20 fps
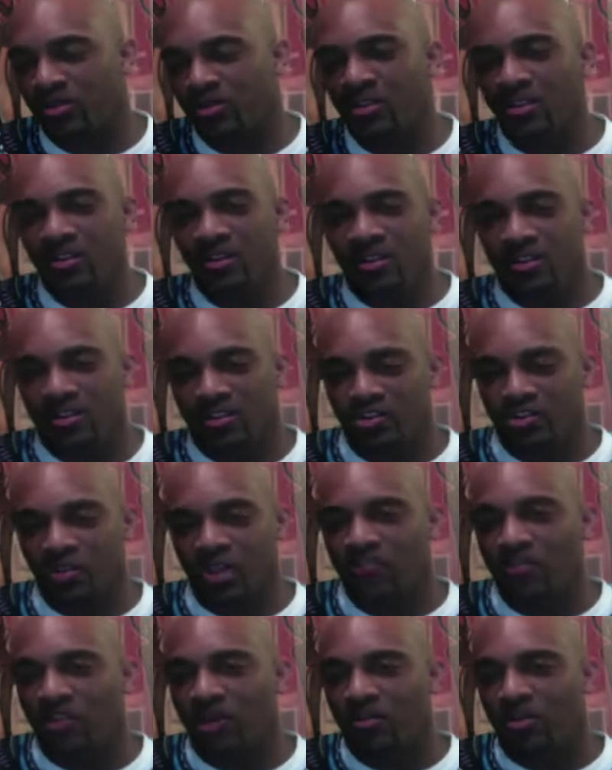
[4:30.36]
when the
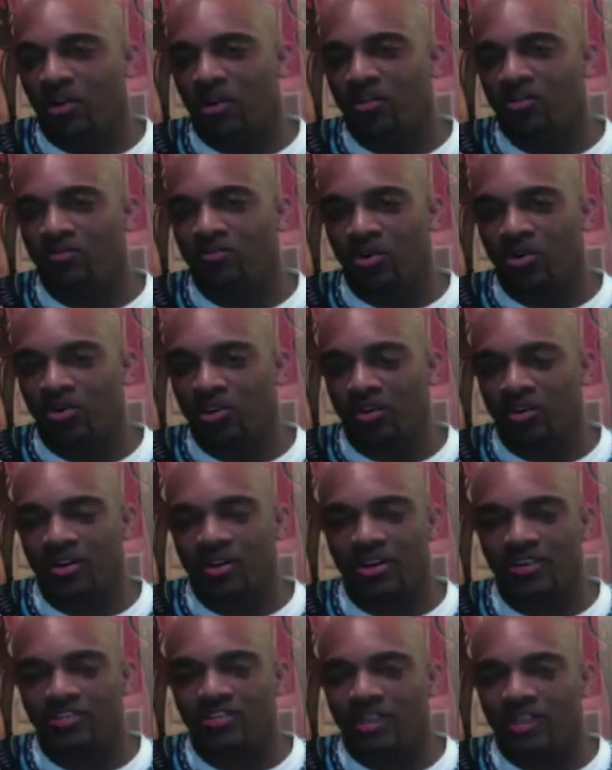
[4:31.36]
Trayvon Martin murder
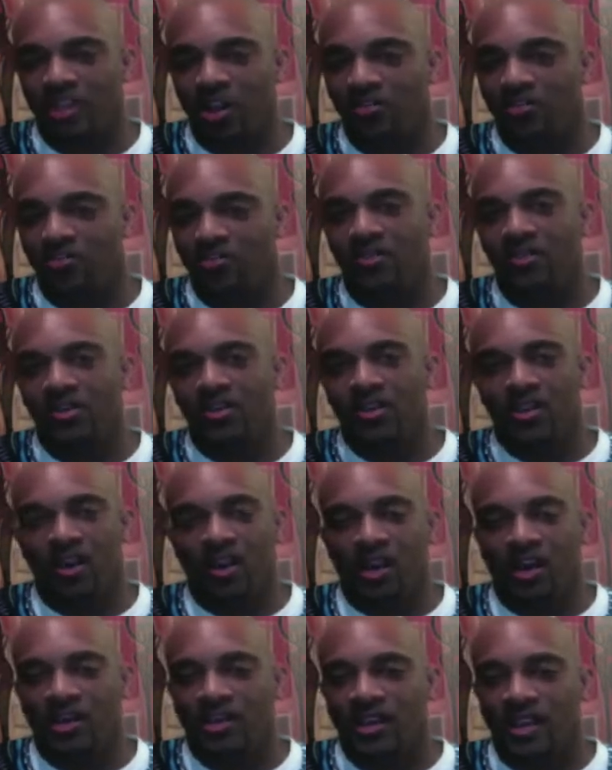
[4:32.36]
itself
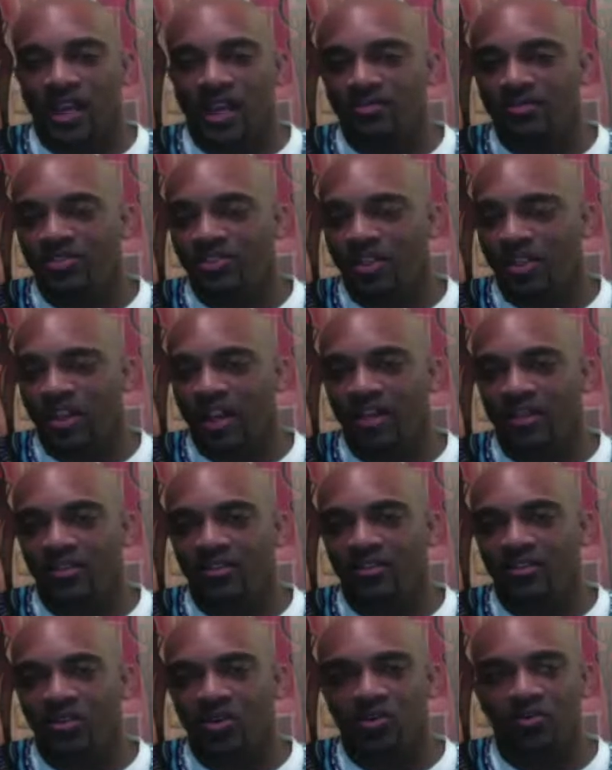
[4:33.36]
came to
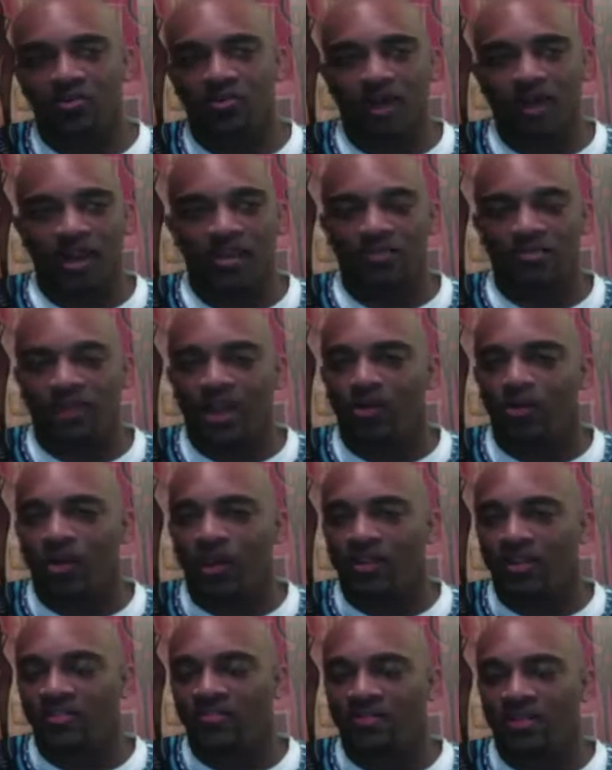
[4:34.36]
light, by
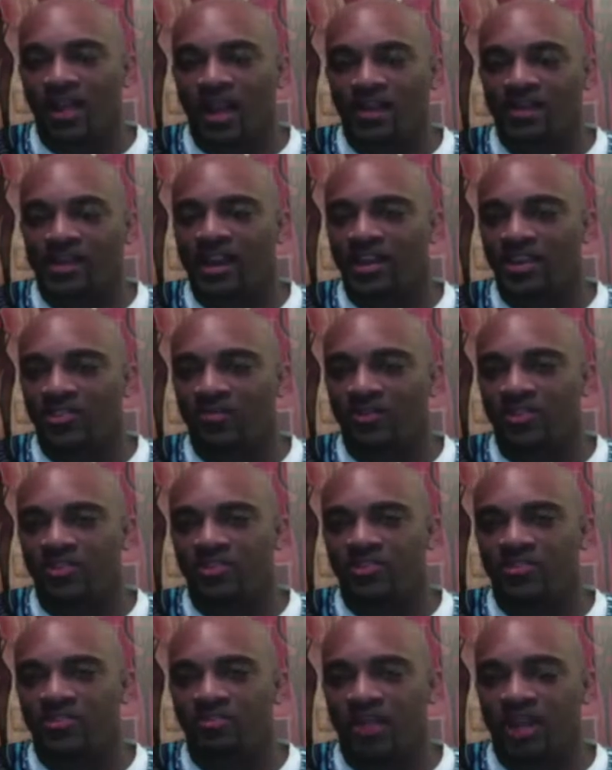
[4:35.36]
way of black
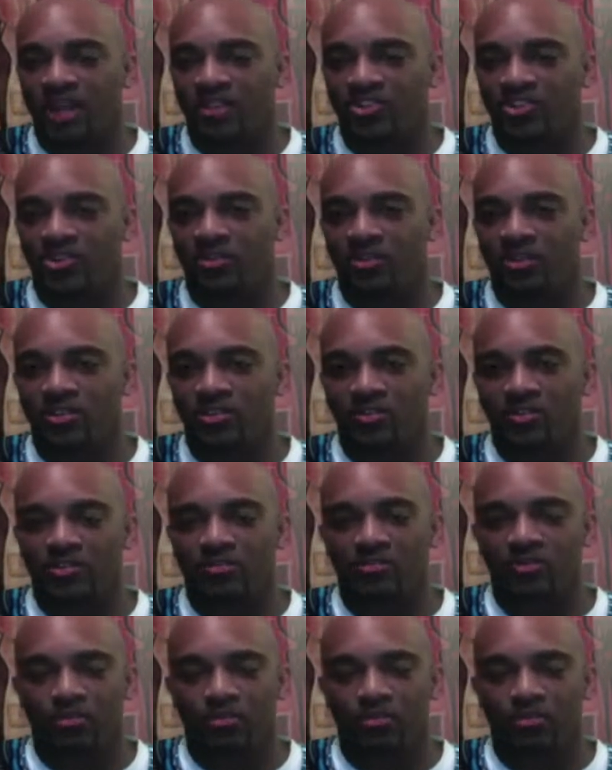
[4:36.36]
activists and black journalists